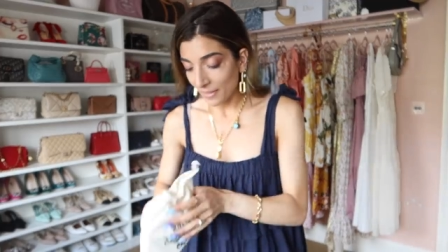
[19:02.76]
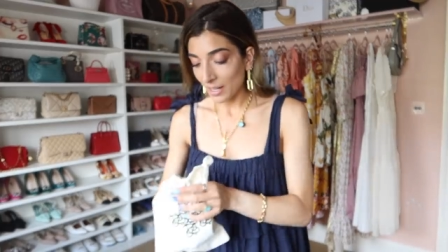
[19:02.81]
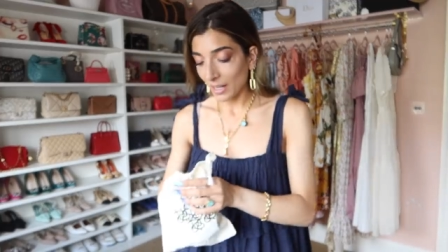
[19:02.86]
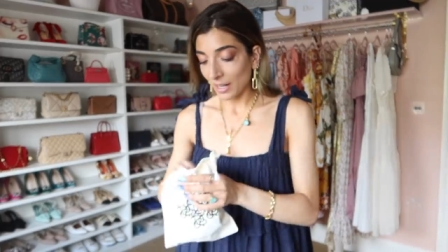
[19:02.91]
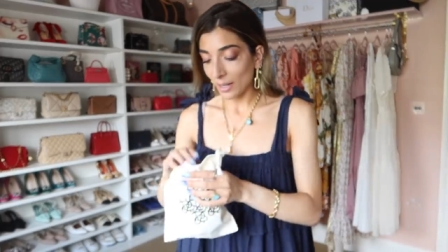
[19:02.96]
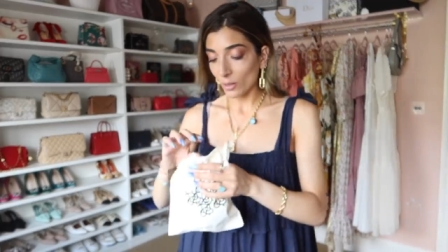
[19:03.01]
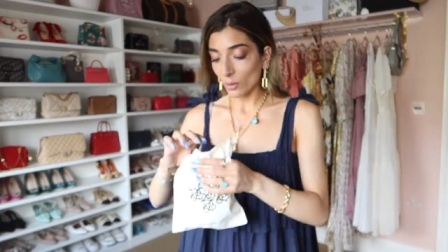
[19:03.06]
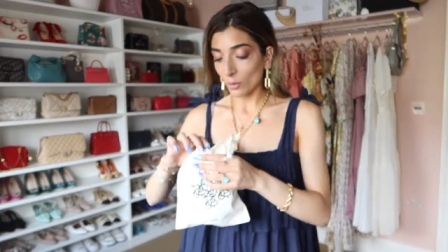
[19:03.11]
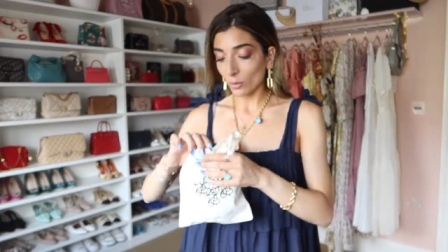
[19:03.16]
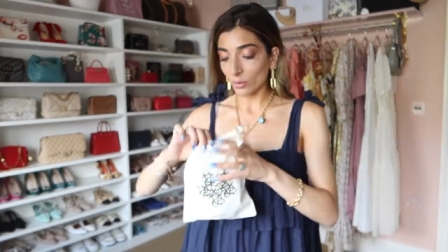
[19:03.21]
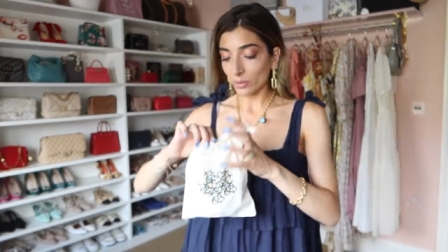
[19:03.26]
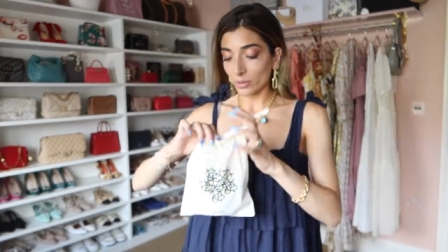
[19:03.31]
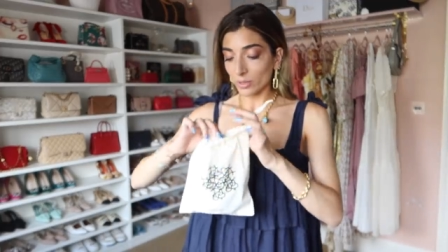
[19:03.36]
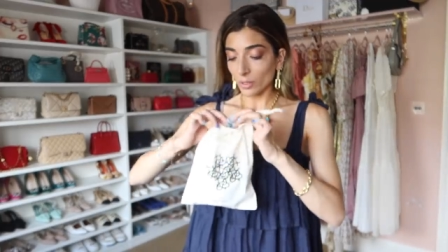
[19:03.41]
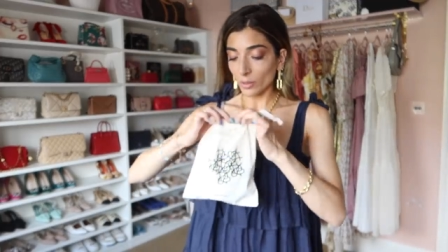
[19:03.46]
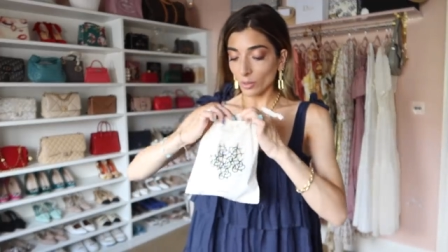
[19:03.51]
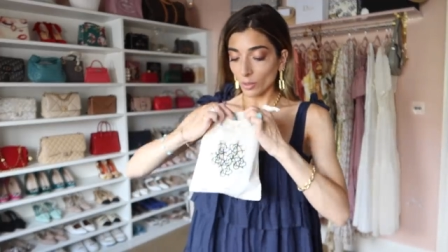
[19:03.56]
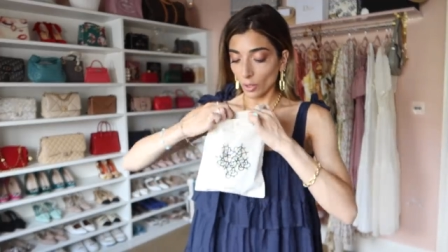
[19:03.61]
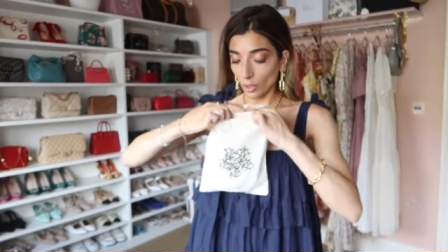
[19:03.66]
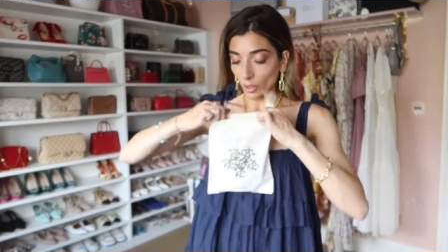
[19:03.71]
then I
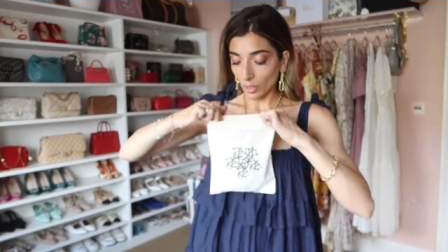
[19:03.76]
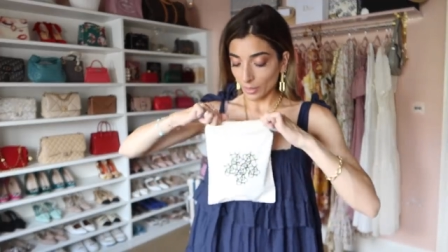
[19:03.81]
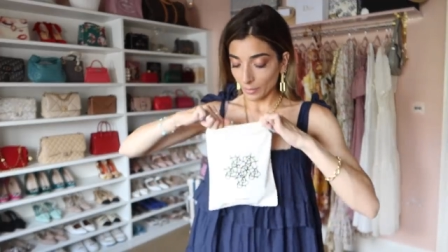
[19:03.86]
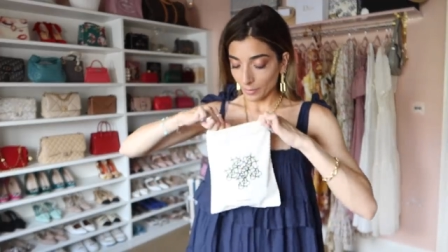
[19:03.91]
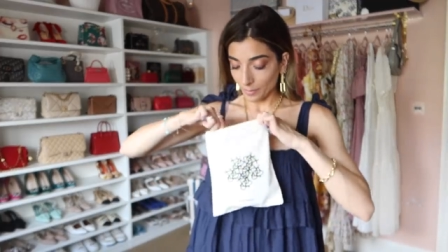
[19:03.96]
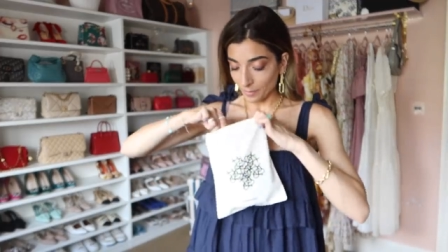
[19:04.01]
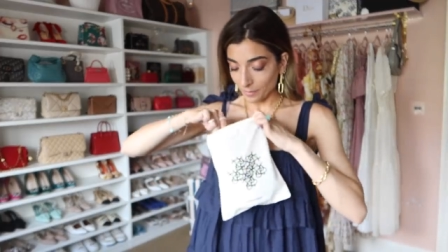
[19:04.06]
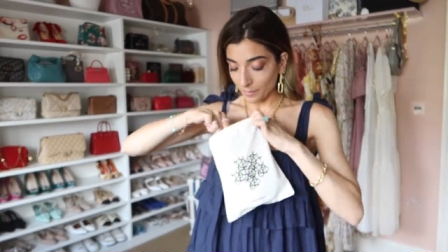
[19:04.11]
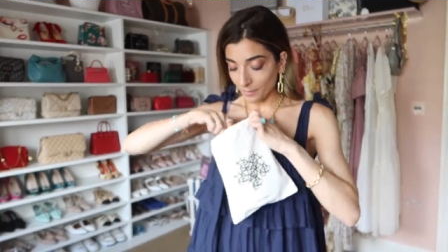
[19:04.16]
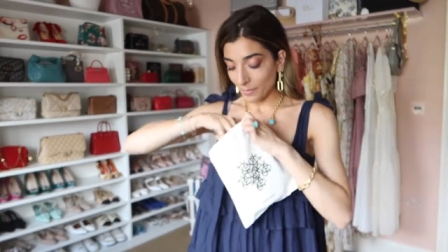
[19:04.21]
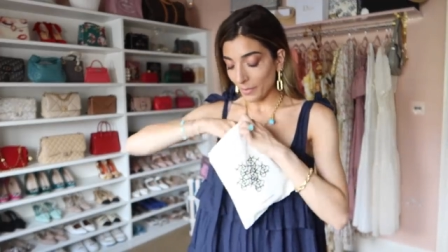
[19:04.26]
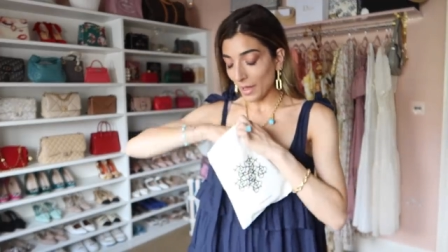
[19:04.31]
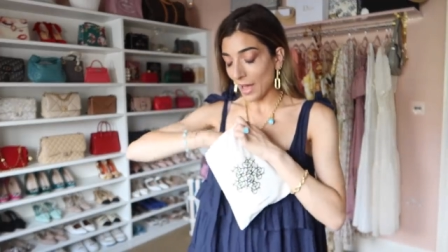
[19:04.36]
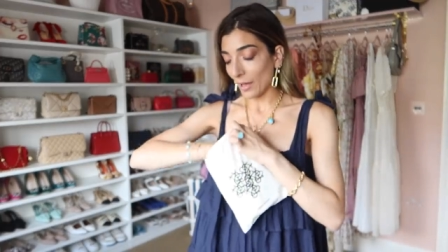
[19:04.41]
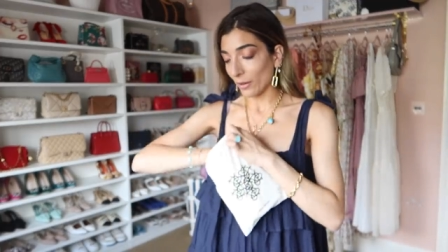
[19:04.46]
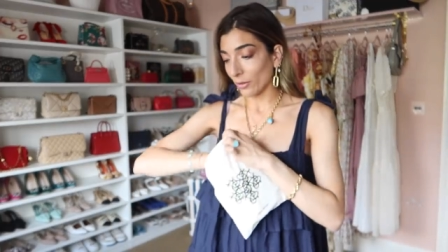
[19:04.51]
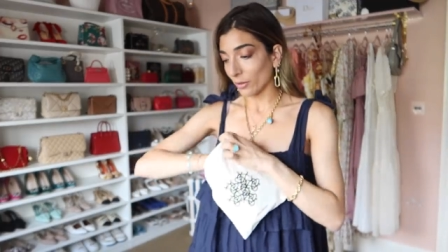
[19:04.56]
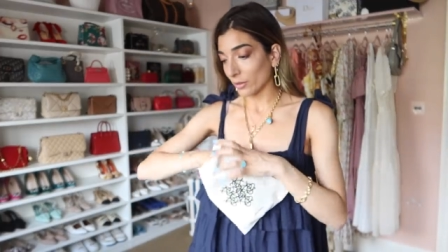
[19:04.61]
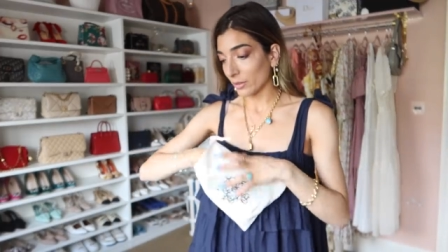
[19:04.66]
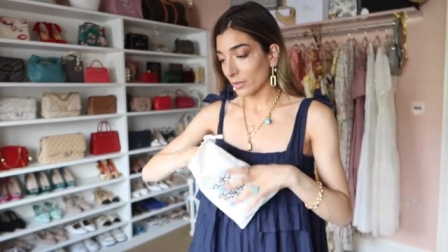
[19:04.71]
also got a
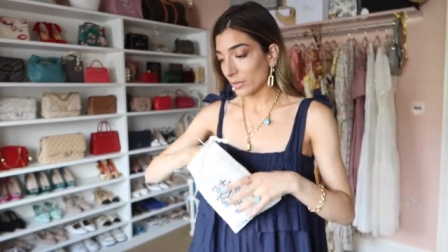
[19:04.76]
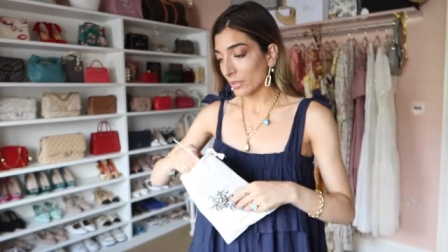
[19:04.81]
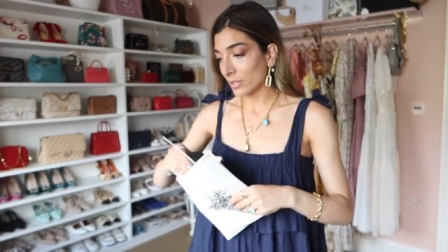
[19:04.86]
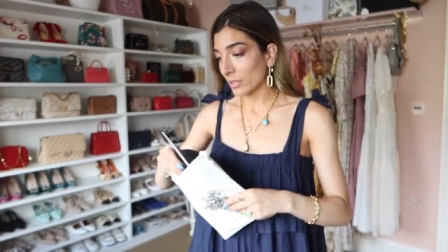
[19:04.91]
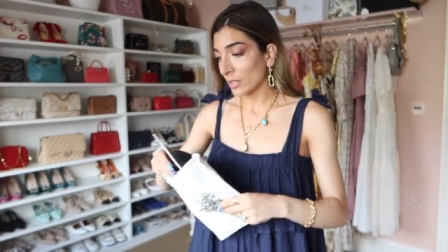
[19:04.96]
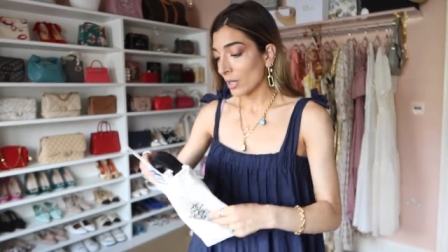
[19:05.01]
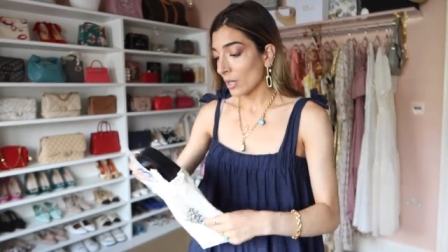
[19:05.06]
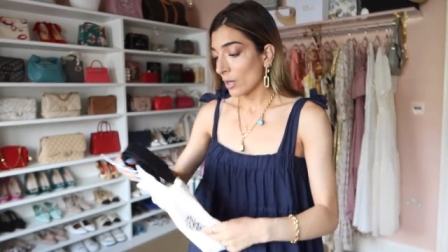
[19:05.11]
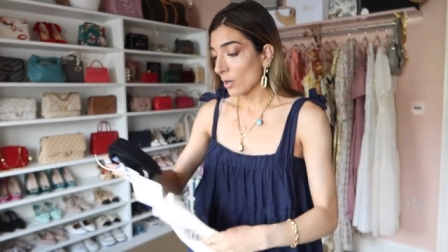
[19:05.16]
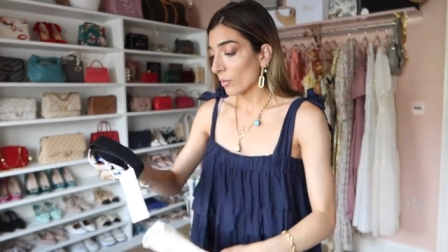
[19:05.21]
belt,